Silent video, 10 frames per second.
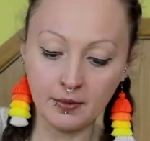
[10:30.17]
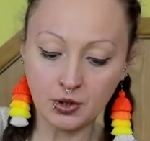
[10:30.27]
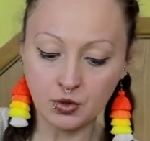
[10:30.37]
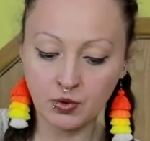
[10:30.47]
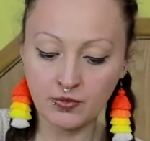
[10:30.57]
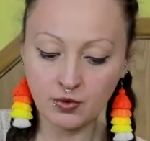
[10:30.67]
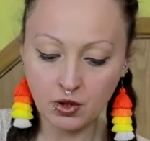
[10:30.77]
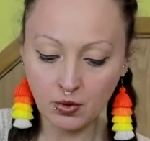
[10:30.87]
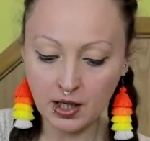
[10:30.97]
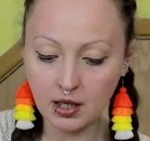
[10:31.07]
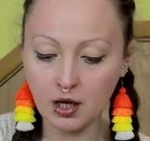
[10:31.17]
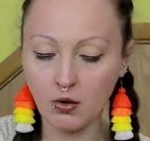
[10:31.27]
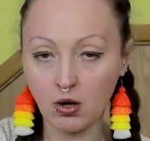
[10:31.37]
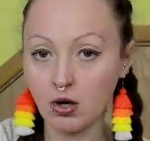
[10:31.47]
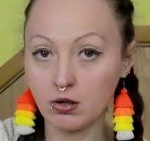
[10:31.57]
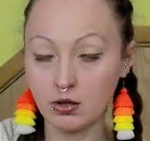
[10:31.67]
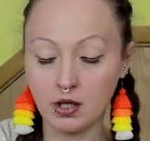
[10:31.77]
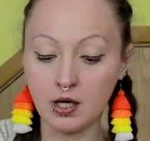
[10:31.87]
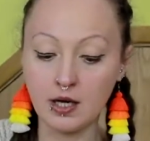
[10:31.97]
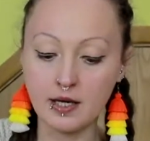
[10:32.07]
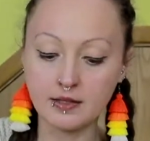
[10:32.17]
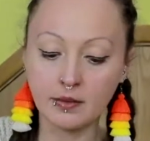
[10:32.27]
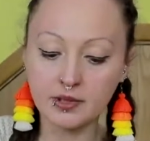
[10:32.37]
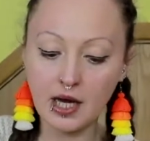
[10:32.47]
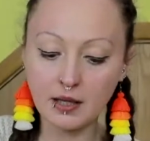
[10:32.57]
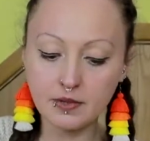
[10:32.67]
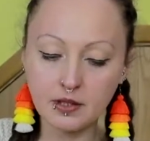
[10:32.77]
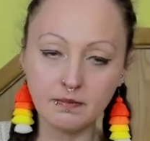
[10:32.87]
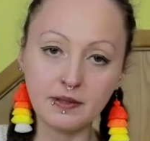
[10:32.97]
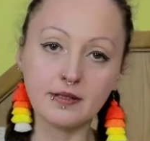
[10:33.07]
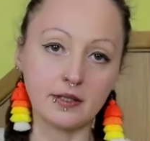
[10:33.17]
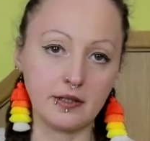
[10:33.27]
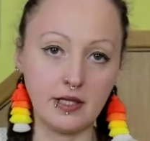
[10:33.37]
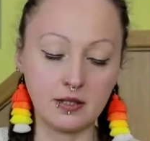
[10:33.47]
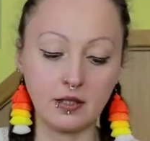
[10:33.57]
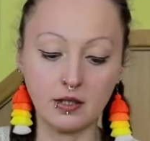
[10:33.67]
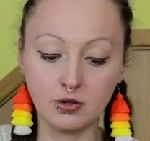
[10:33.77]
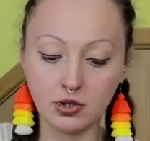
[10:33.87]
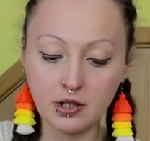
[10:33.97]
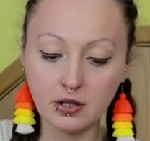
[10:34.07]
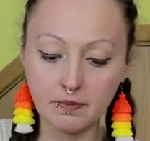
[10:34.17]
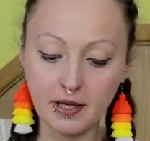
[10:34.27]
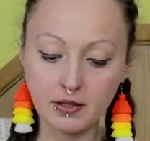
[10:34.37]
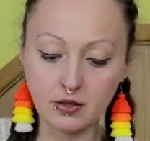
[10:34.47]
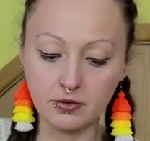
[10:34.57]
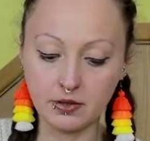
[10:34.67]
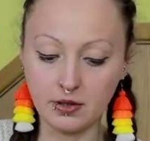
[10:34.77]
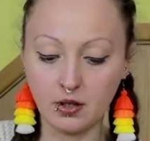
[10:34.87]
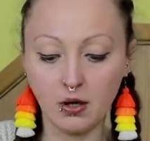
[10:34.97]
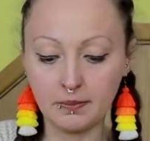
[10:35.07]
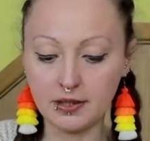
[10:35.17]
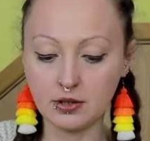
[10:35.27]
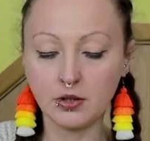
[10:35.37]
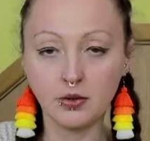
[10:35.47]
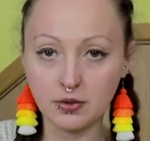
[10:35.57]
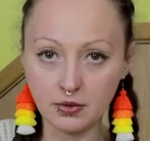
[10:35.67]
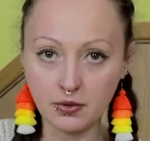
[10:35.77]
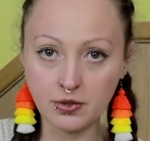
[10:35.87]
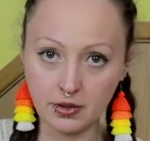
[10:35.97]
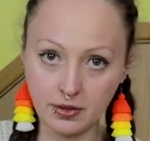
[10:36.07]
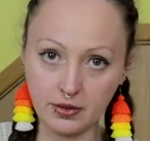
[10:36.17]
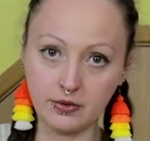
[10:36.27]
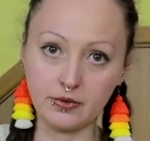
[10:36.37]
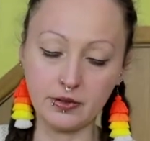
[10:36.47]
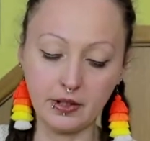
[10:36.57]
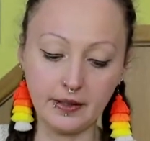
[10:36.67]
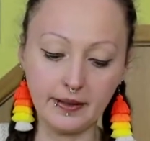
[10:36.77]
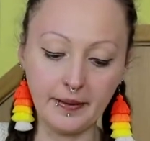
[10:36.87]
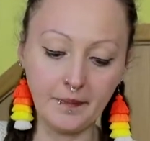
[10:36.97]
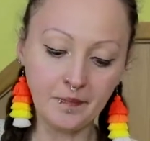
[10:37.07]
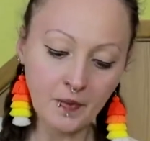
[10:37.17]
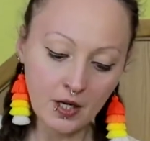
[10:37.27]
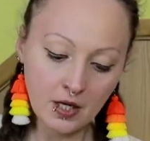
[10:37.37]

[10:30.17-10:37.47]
because with raw cacao sometimes the bitterness, it really depends on the company you use on,